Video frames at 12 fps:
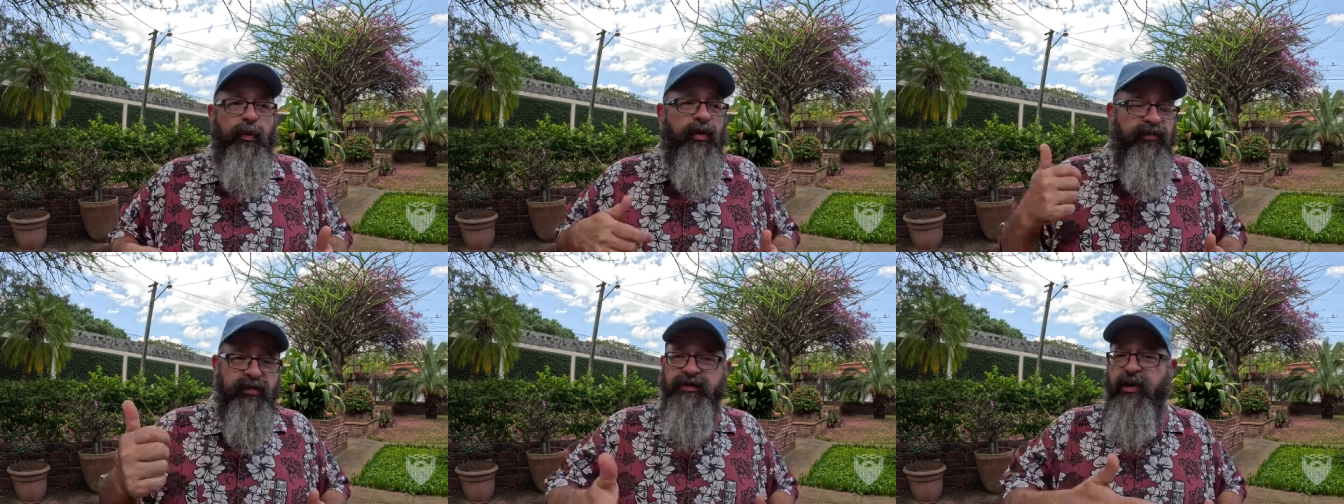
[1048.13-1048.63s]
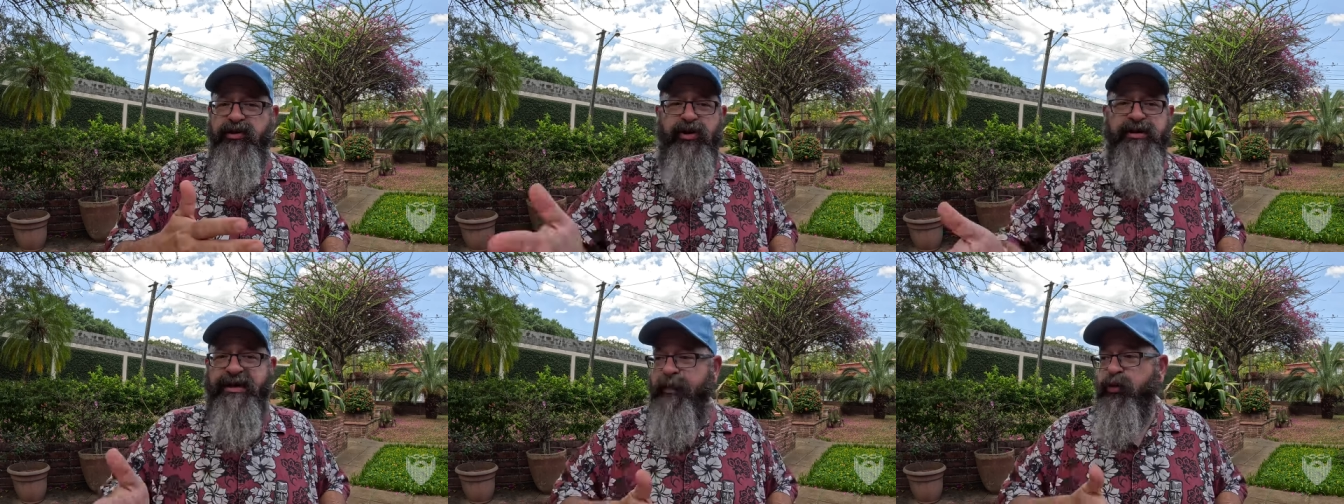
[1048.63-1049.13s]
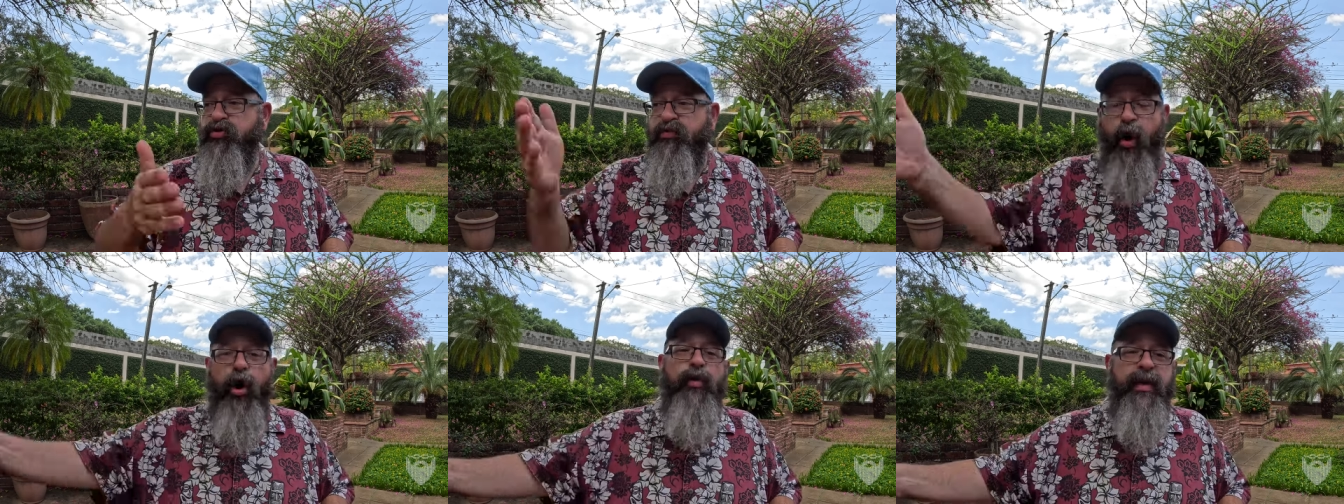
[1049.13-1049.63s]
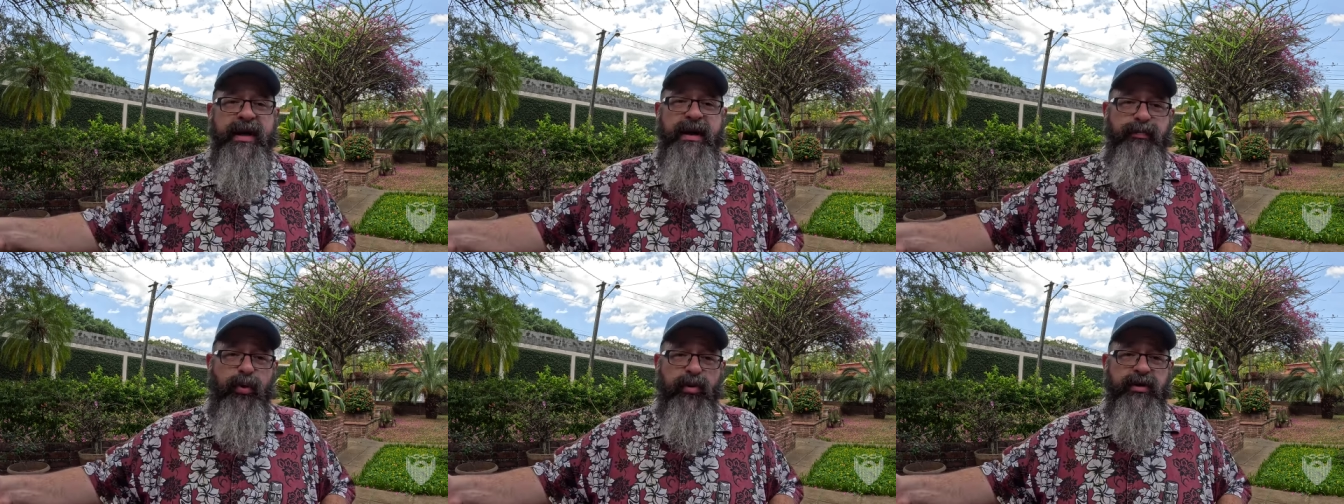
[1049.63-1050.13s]
well, first of all, in your example, you've already
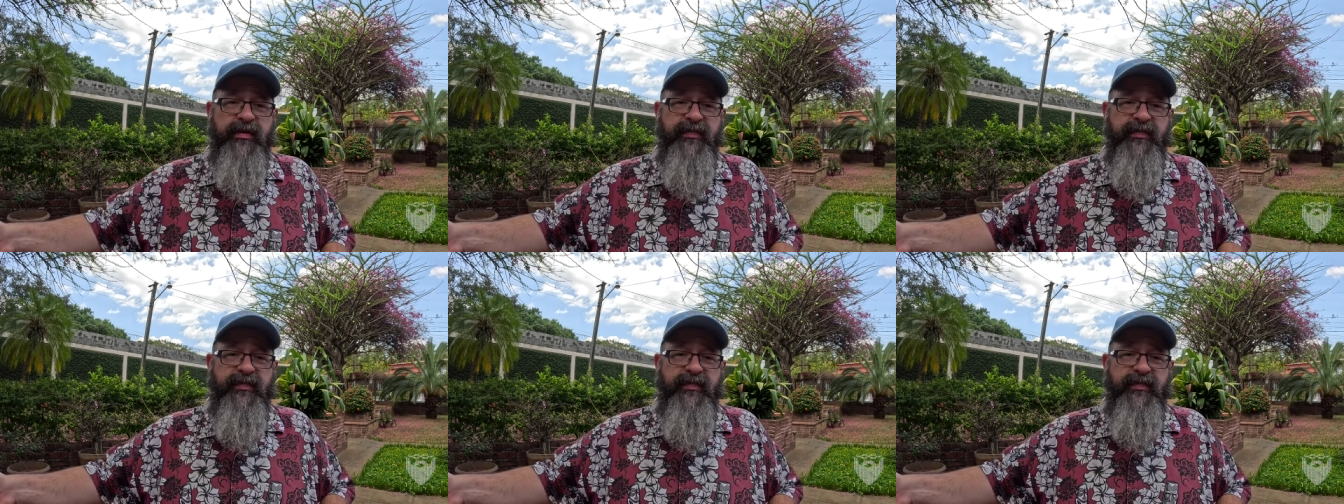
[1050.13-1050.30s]
imported